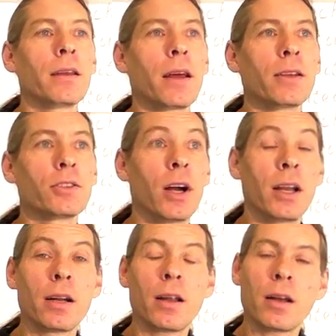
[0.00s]
and I tried
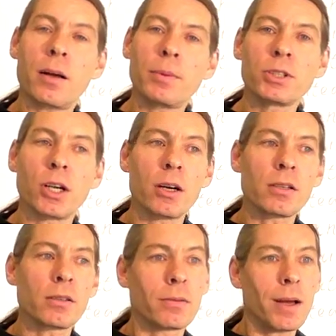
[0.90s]
it on a couple charts,
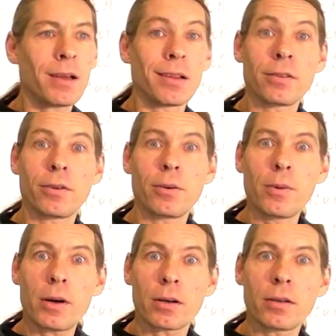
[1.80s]
and said, wow, it sort of
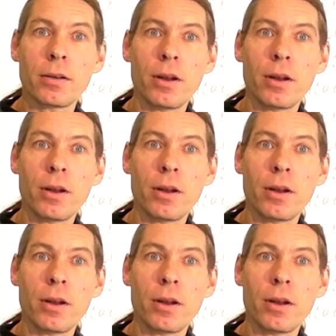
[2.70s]
worked.